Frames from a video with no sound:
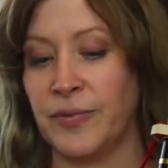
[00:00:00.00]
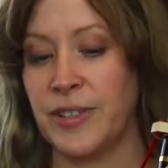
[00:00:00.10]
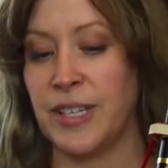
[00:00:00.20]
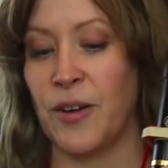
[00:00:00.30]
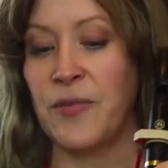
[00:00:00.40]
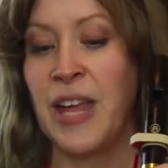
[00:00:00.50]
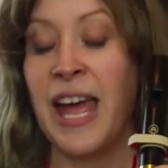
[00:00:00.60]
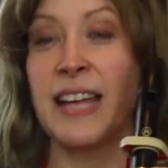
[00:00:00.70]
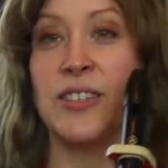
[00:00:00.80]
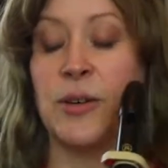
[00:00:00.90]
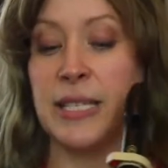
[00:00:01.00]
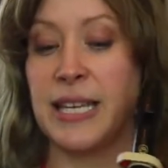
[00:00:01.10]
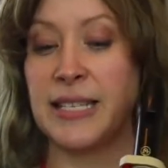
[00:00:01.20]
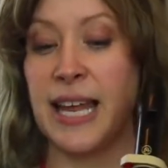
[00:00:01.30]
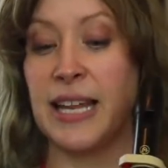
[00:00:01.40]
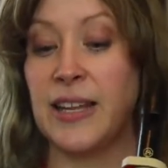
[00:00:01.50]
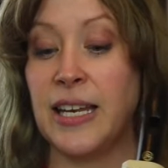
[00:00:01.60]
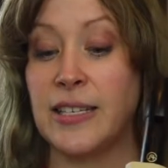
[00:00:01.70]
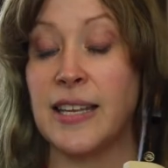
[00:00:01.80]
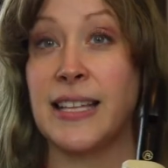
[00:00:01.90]
So it does that, and then
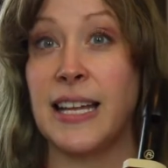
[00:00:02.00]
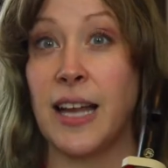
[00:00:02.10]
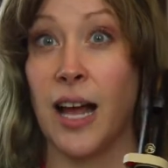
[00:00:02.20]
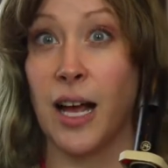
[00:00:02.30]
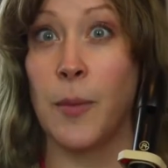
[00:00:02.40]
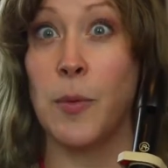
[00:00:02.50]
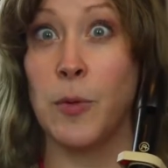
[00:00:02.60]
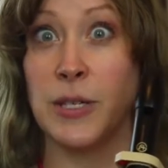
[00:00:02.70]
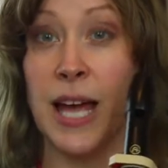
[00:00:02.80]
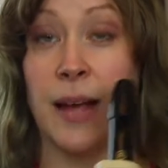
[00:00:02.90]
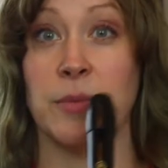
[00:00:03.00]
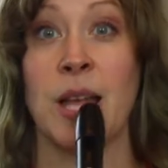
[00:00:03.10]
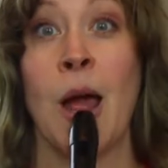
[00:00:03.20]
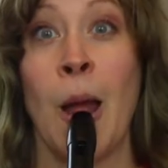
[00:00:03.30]
it does that a couple more times.